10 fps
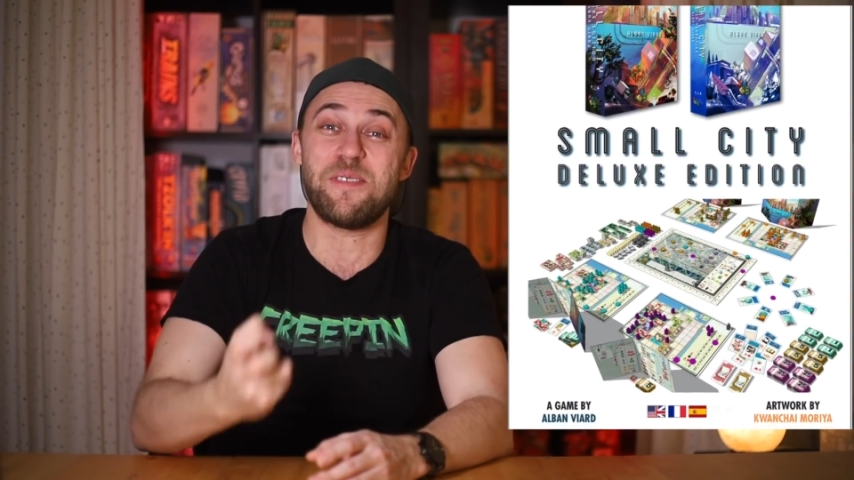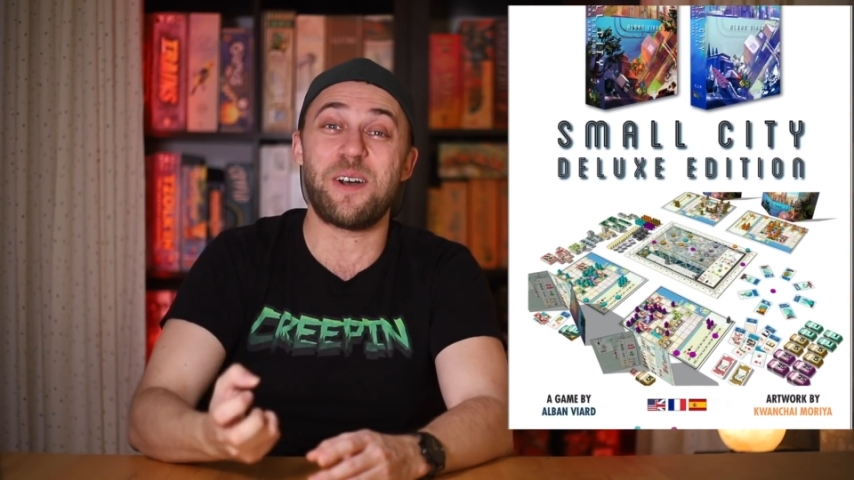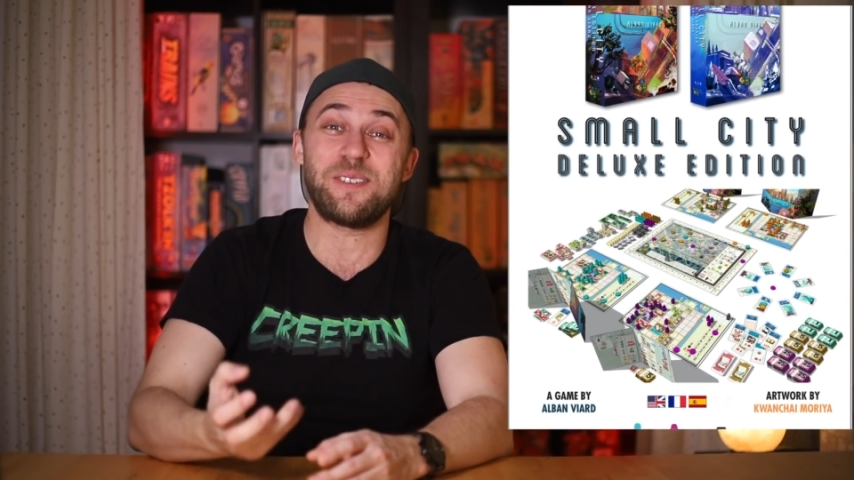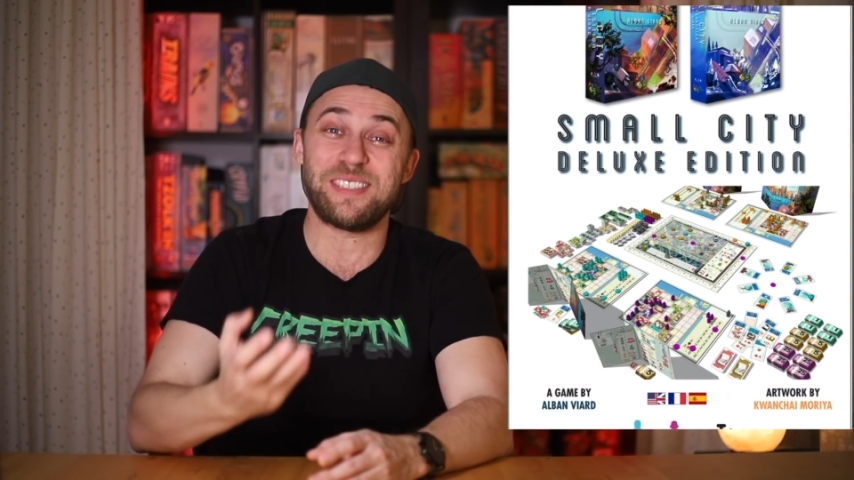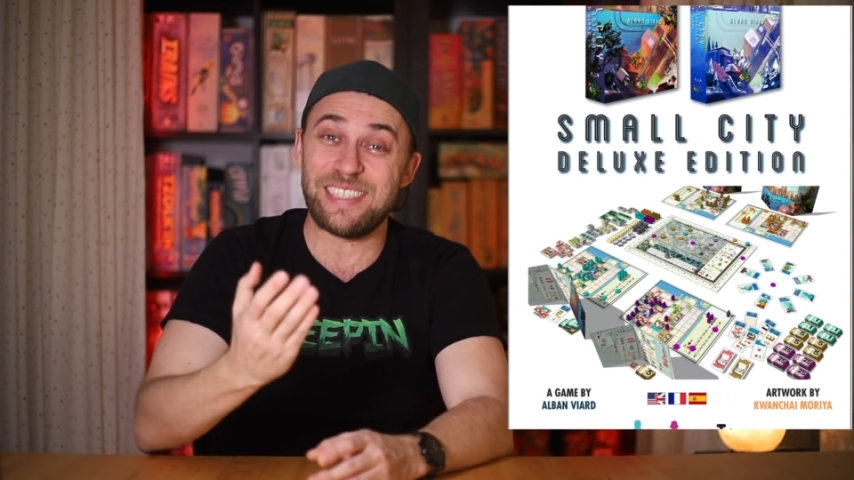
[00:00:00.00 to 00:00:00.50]

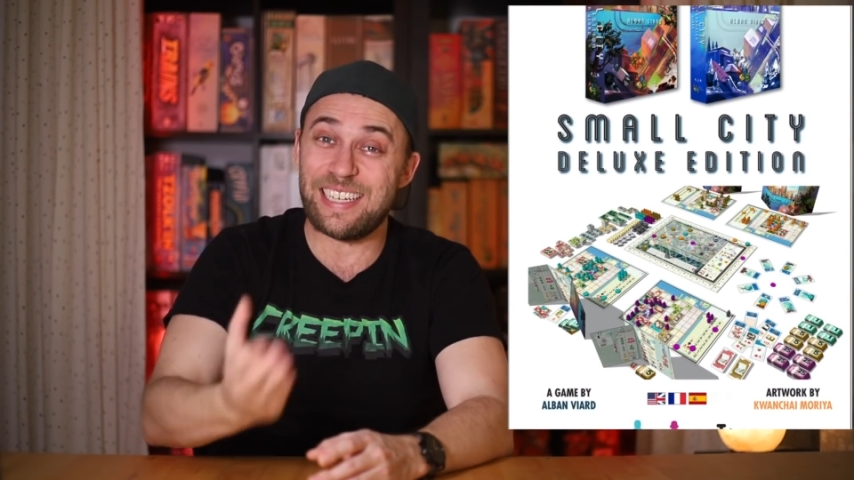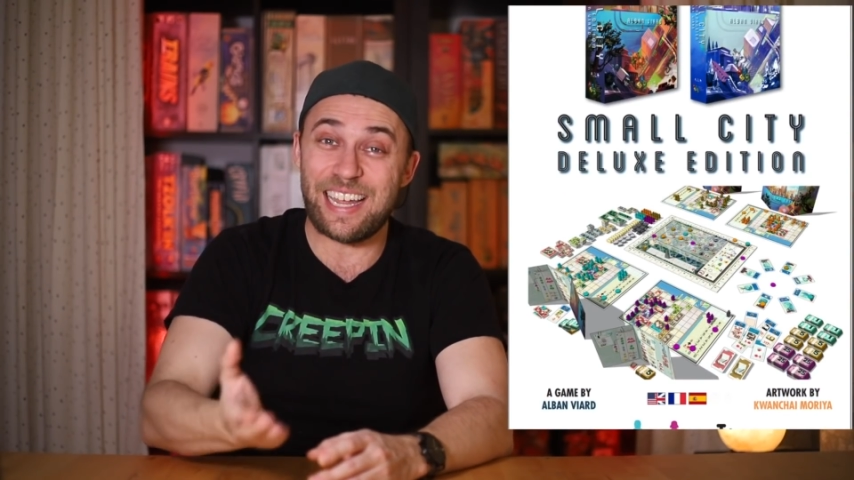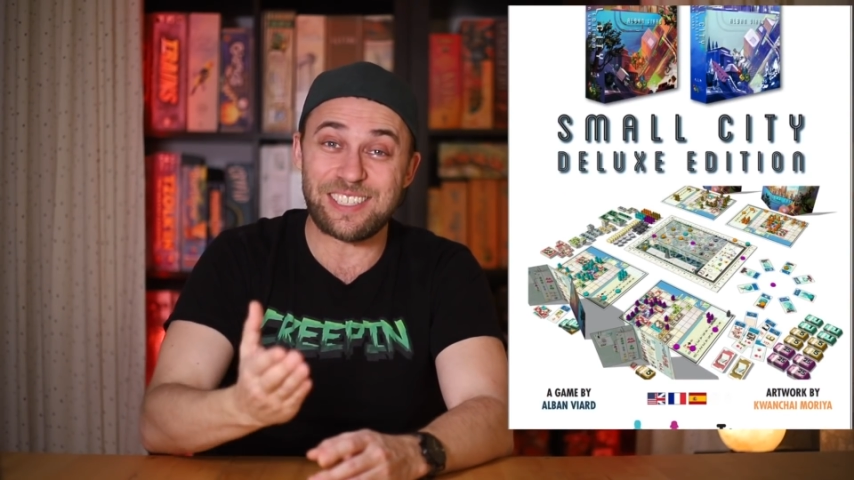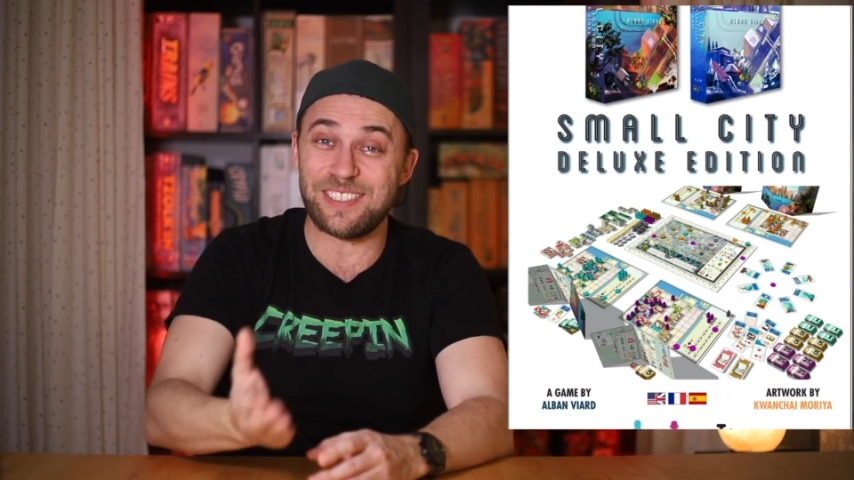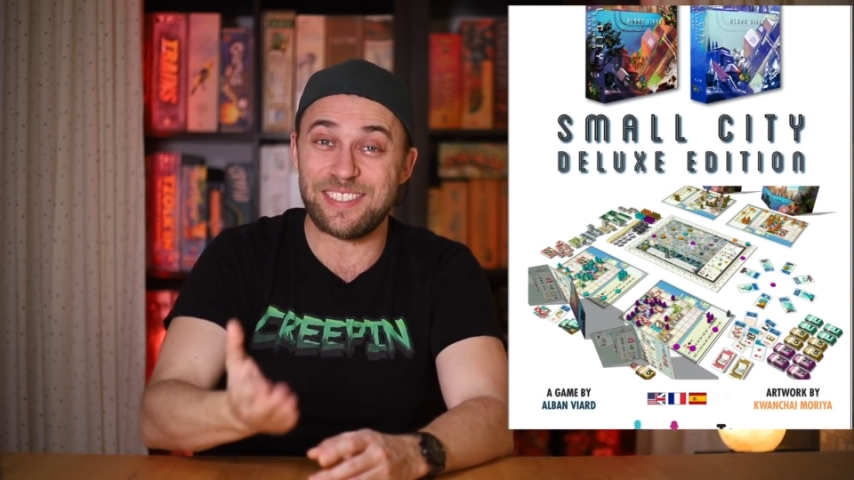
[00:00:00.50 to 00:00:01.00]
votes to
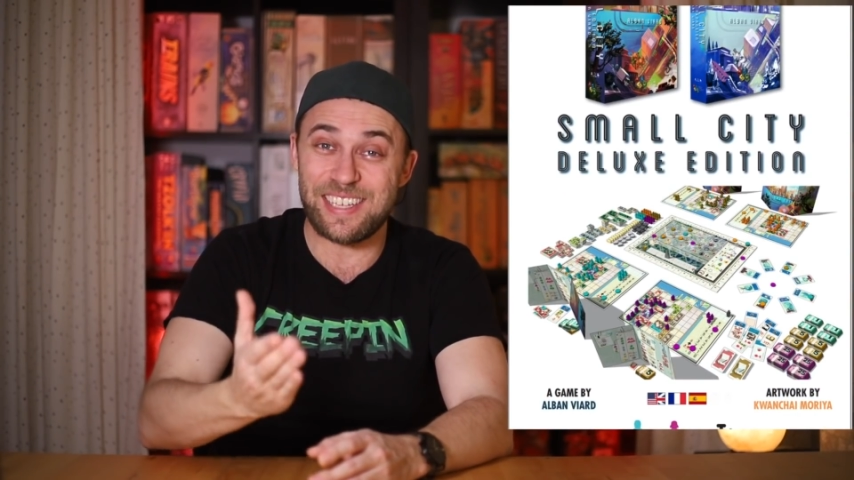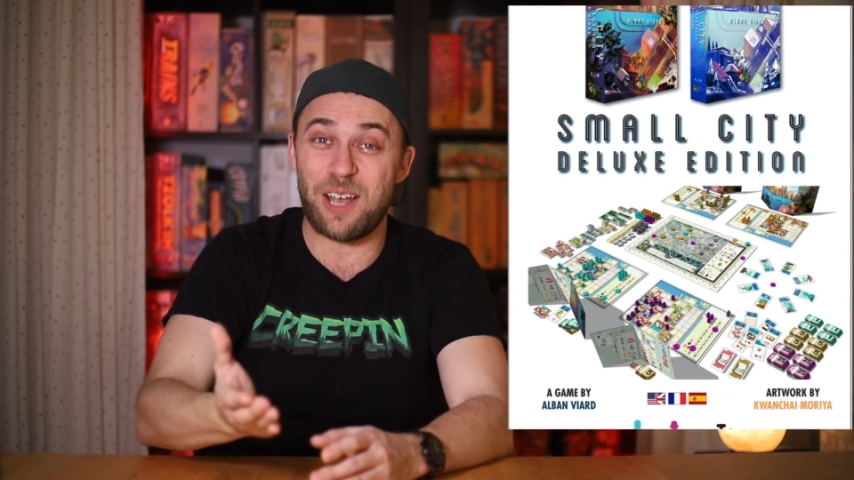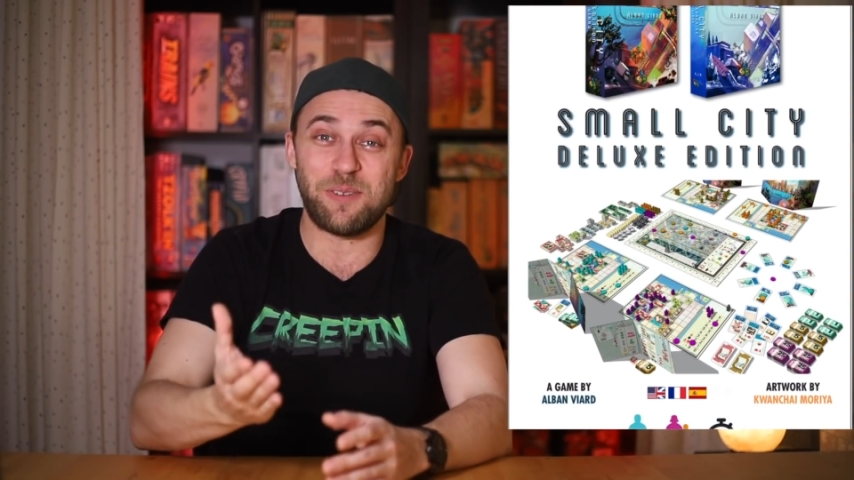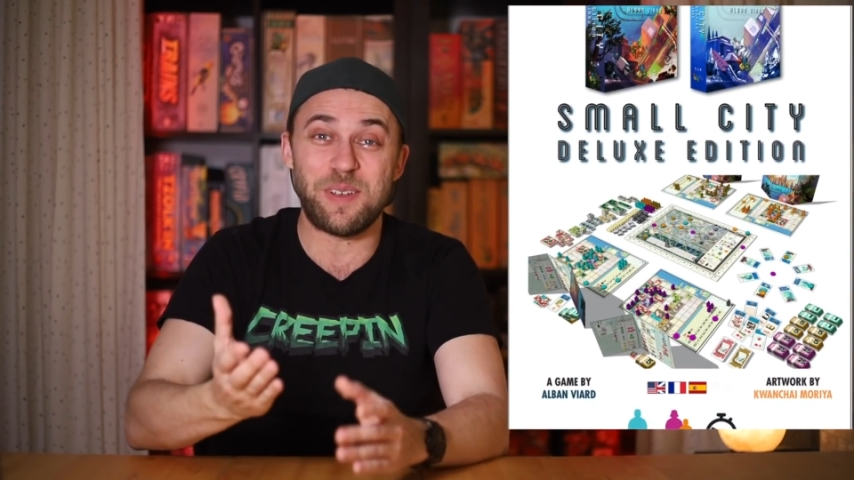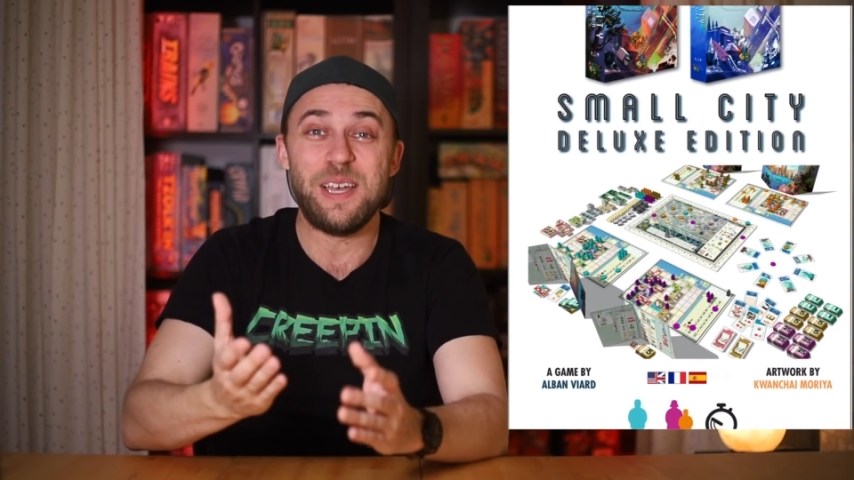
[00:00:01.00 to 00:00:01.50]
get
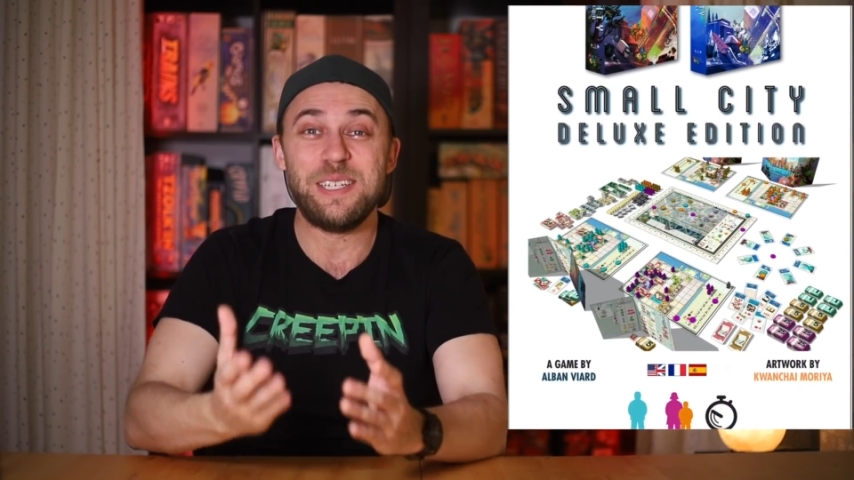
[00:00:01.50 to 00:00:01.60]
yourself